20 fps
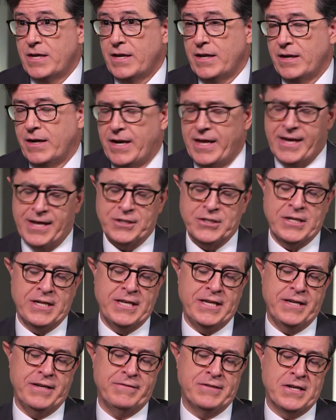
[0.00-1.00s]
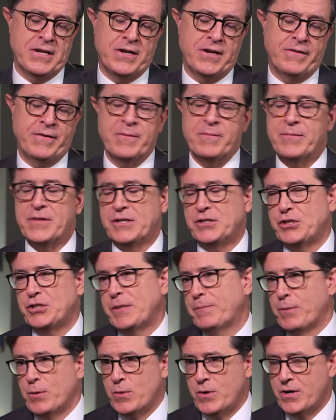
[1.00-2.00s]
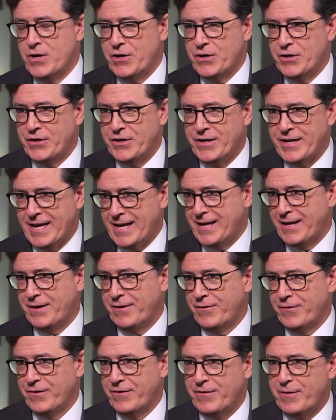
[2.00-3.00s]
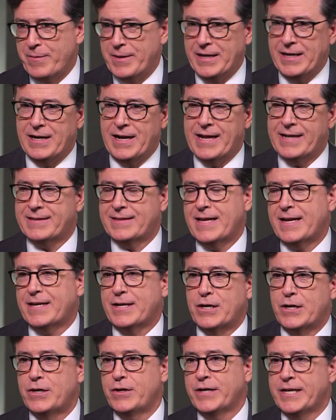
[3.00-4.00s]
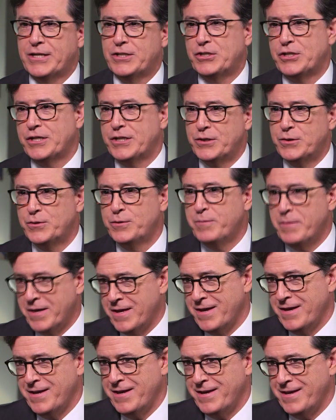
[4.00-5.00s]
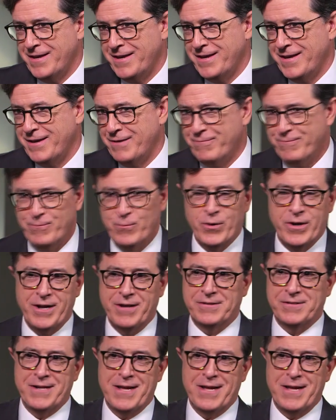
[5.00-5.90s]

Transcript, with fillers: Legend lives on from the Chippewa down of the big lake they call Gitchigumi. What else?